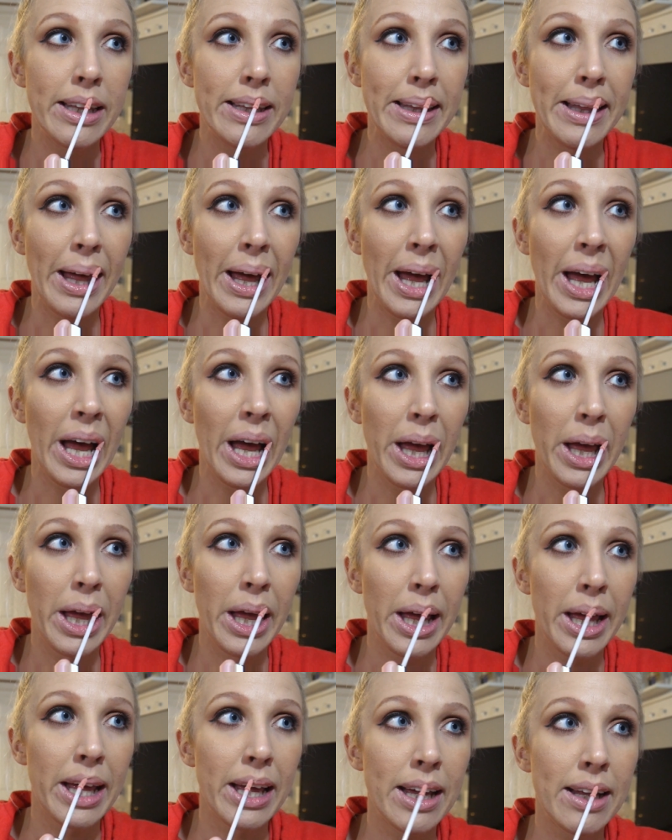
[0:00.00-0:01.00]
So,
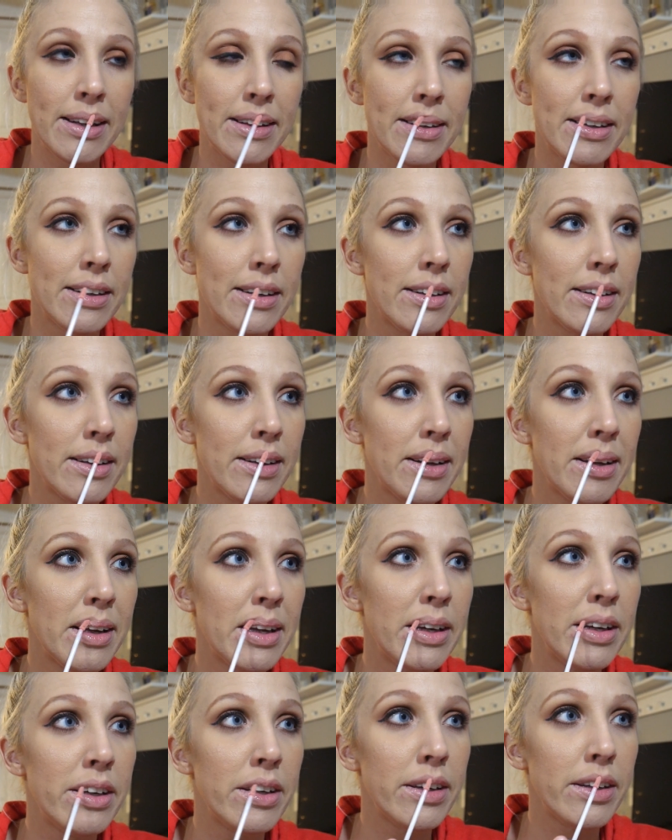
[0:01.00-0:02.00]
it's
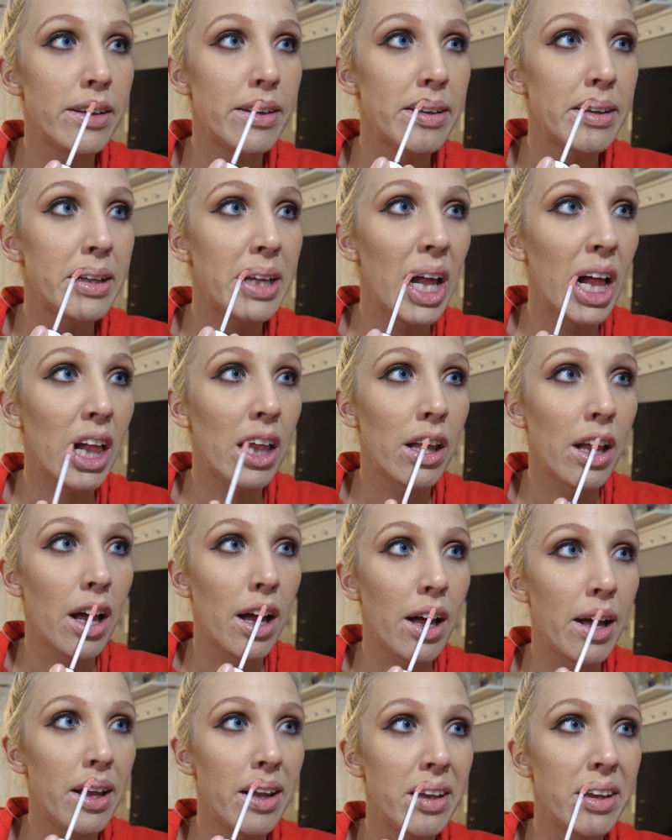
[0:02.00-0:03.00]
just a
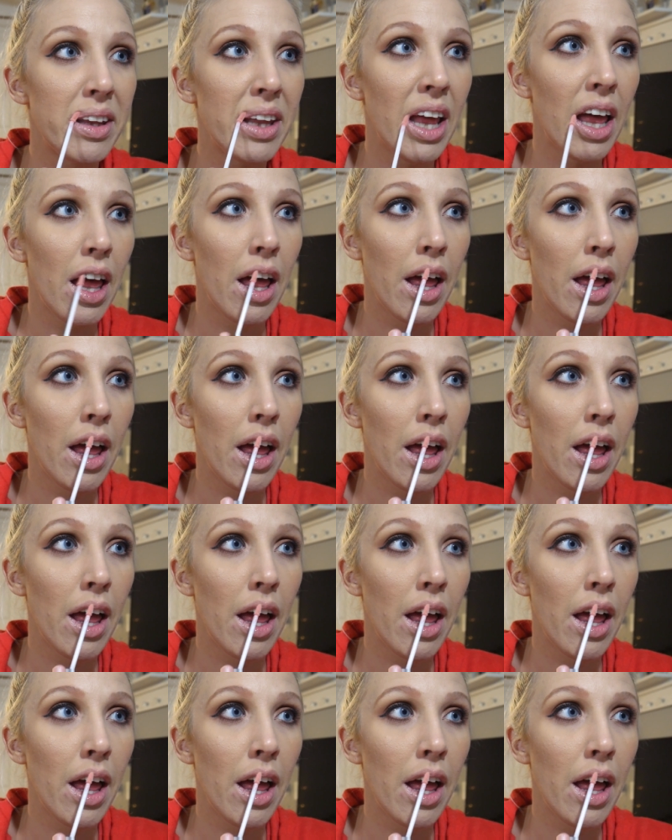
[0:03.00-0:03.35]
gloss.